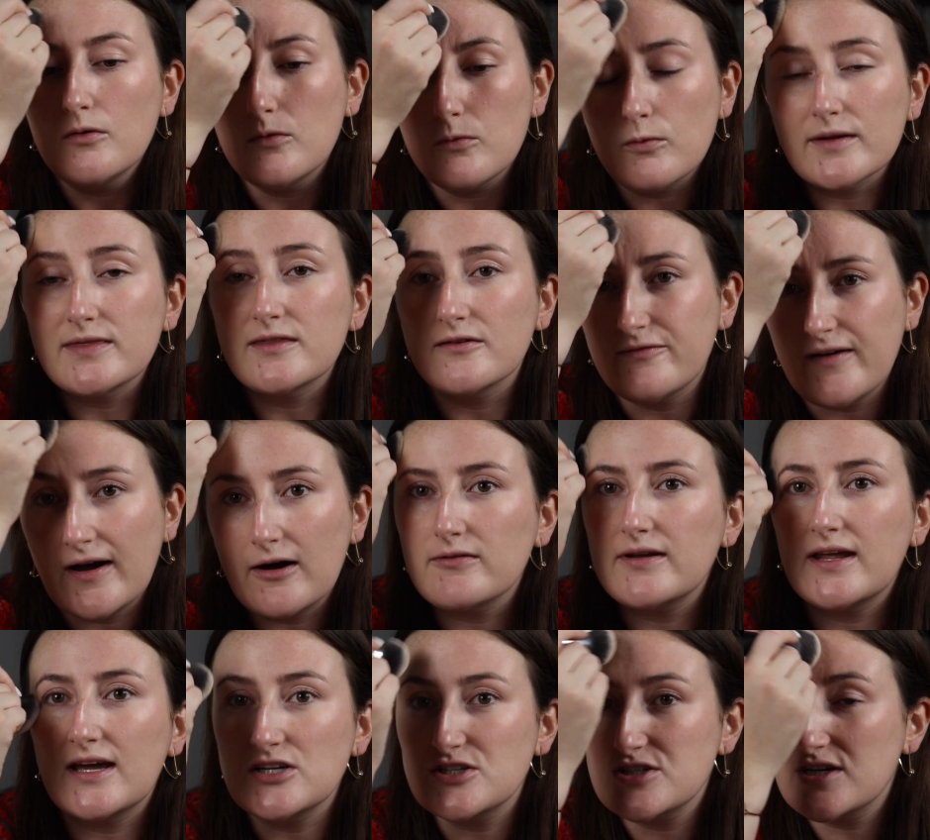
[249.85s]
with the
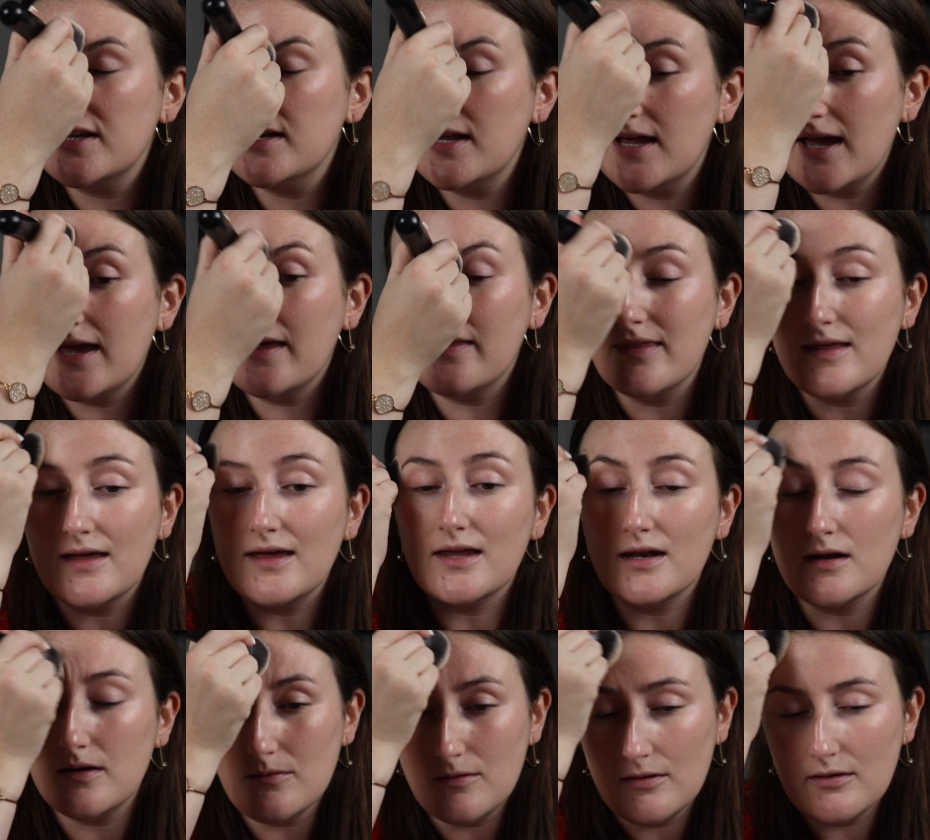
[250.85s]
foundation and
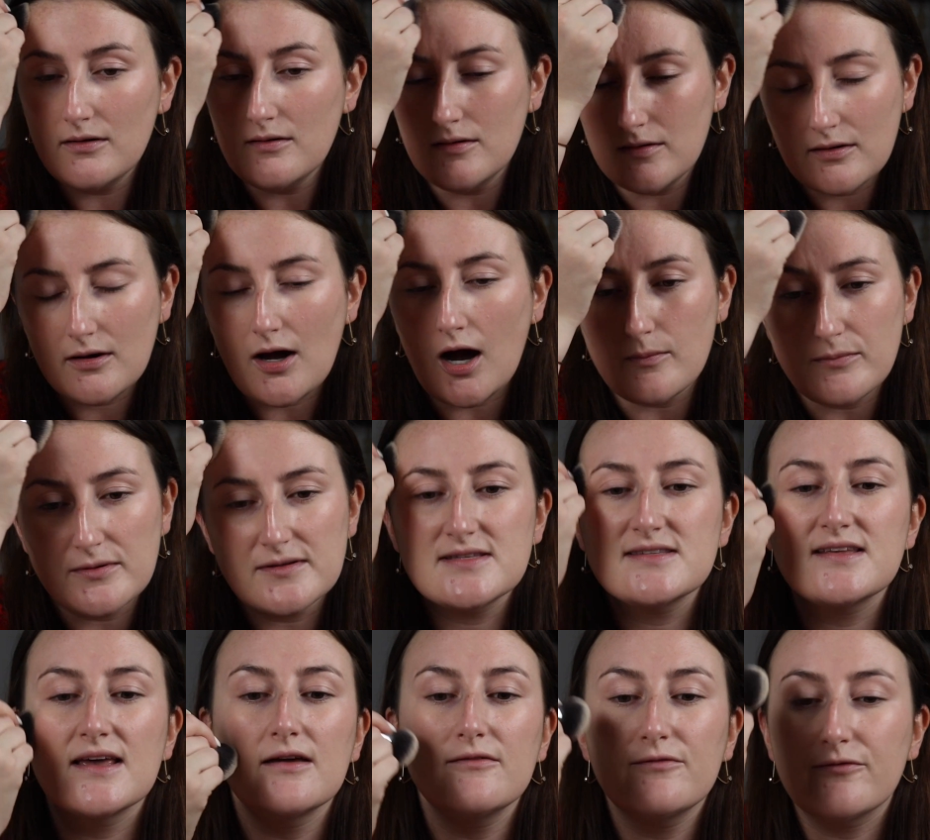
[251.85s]
then
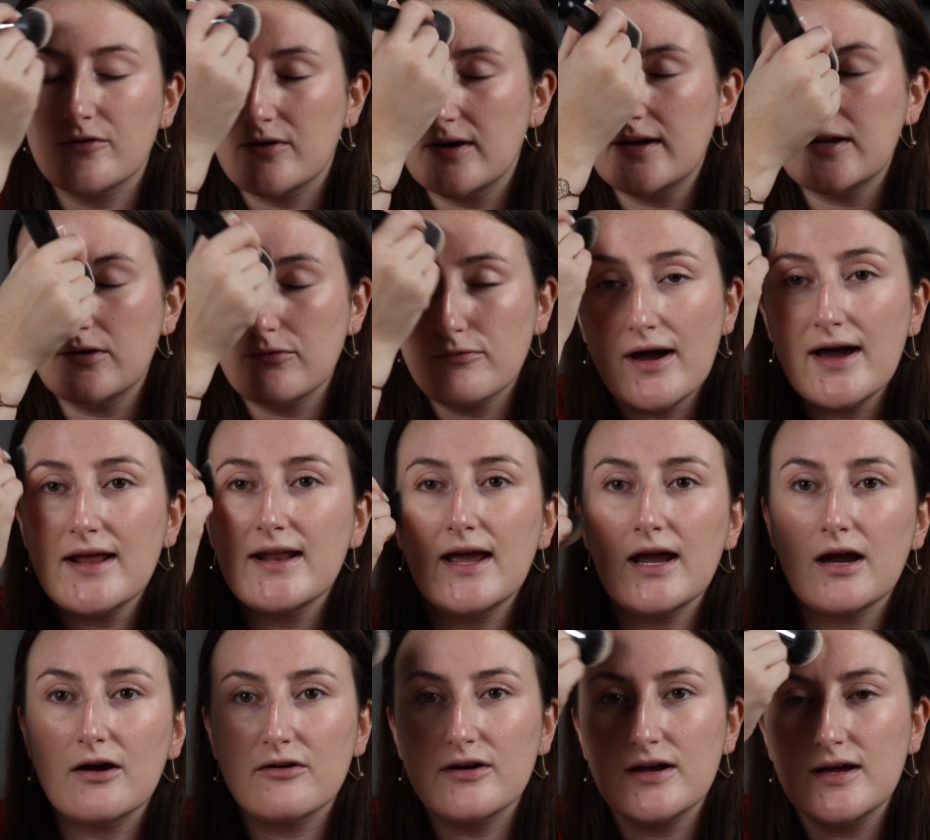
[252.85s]
compensate for any red
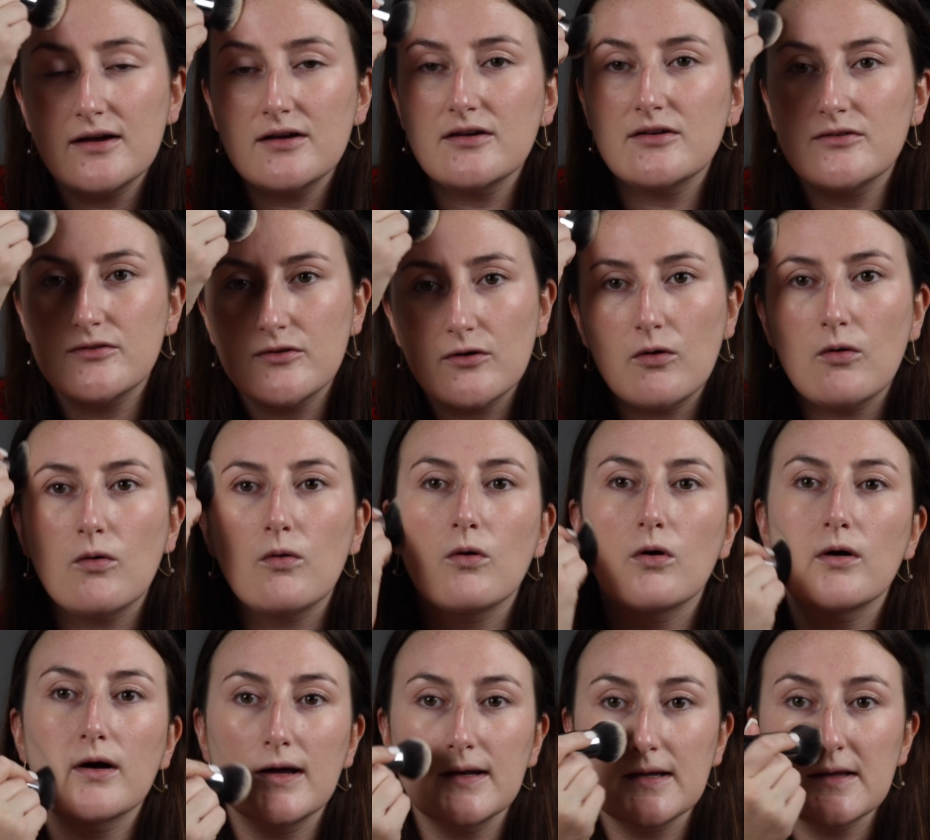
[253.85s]
areas
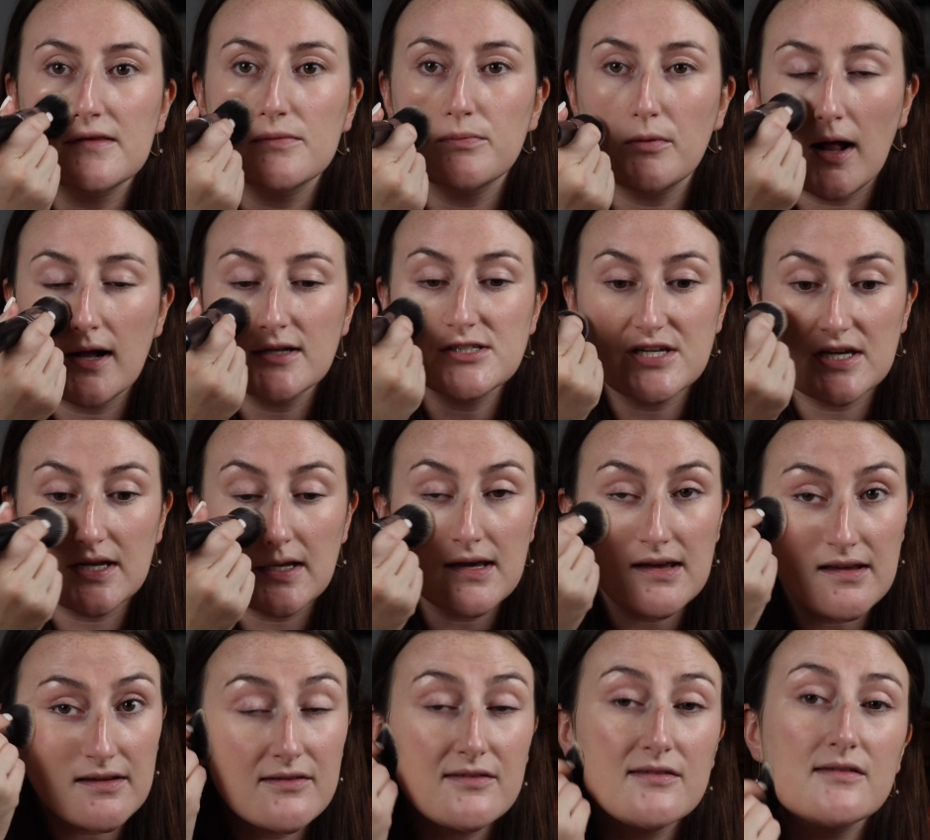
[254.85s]
or any
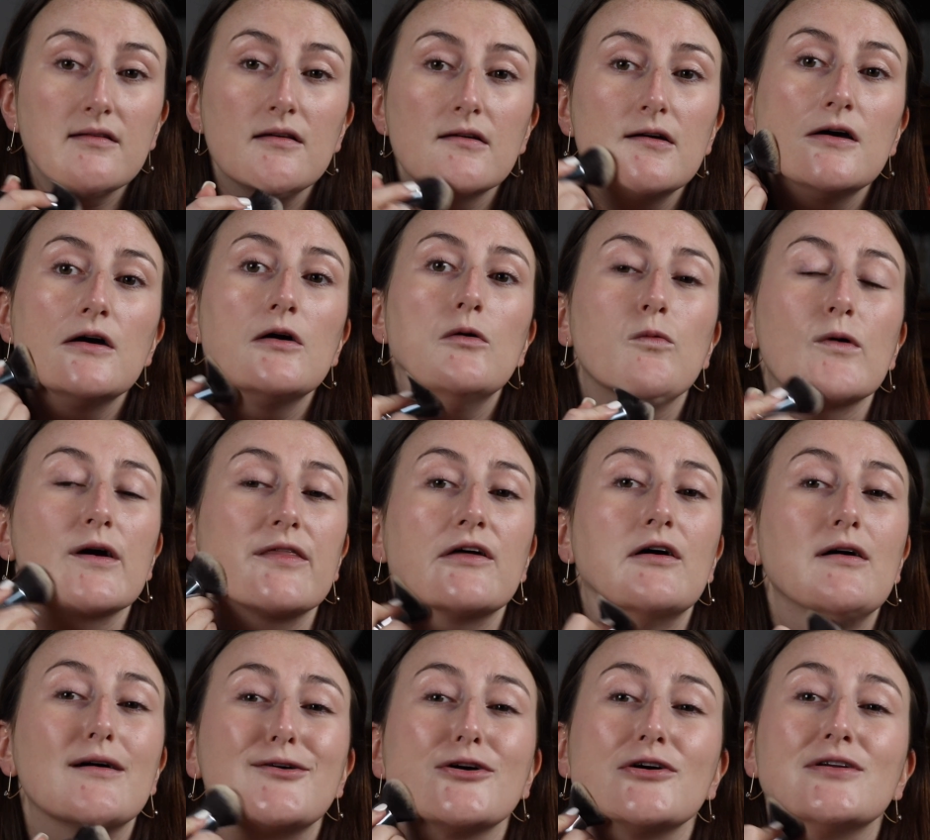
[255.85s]
splotchiness with
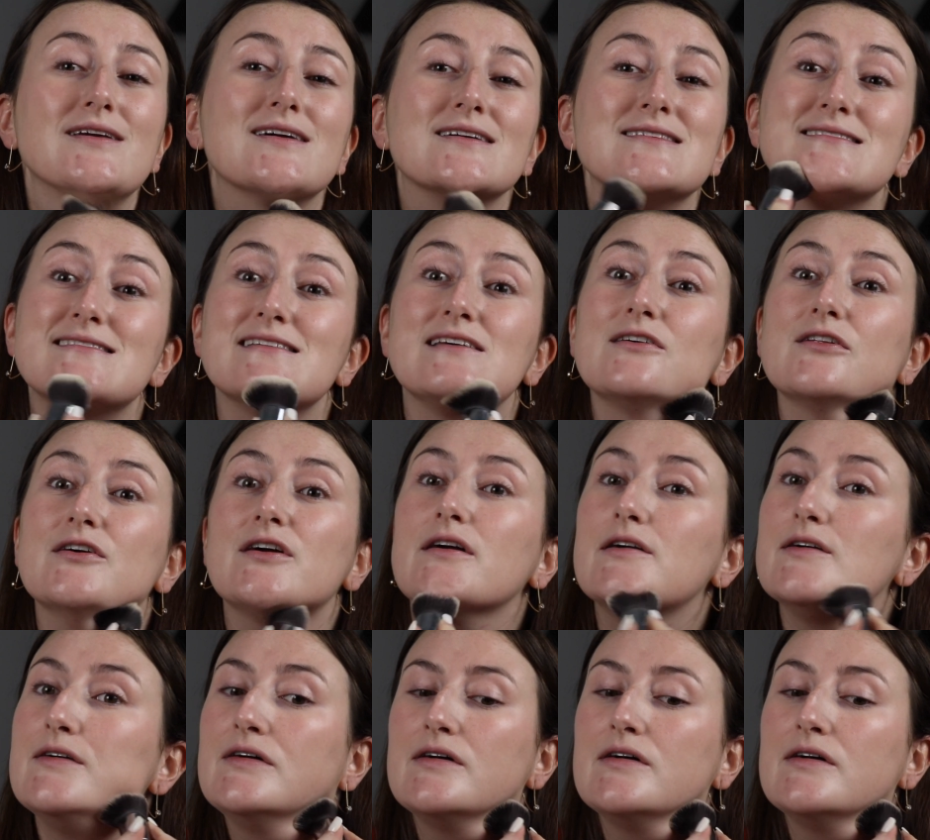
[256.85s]
a good concealer.